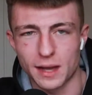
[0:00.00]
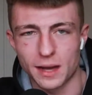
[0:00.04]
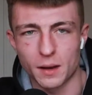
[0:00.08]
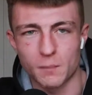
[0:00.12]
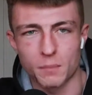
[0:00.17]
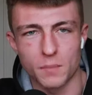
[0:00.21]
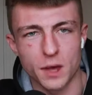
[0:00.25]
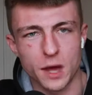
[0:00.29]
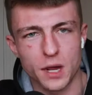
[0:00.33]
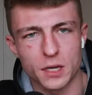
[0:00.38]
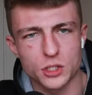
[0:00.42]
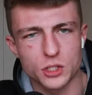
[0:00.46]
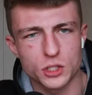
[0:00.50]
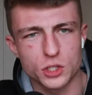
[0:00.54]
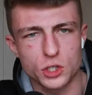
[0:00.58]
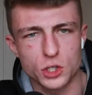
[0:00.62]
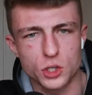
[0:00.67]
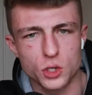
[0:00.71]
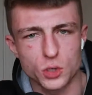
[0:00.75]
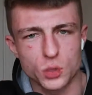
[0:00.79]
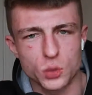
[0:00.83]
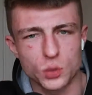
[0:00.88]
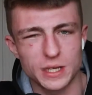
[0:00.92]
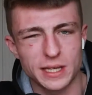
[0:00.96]
and I'm not
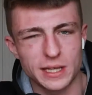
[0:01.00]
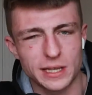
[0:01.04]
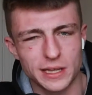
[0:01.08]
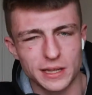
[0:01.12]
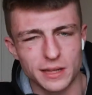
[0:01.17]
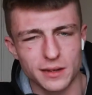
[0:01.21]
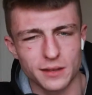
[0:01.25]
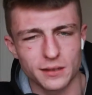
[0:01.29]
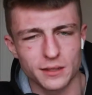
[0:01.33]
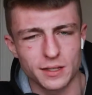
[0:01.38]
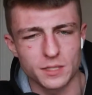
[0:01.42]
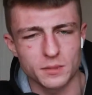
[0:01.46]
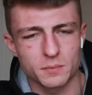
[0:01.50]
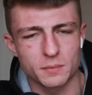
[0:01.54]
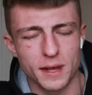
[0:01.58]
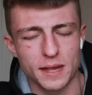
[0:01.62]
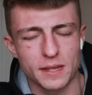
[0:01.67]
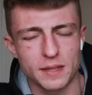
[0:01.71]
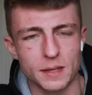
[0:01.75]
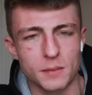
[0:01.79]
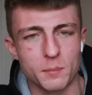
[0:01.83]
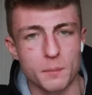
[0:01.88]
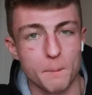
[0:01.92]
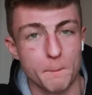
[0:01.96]
too keen on this
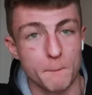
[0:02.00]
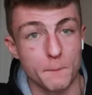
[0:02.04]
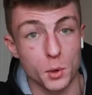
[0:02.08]
method,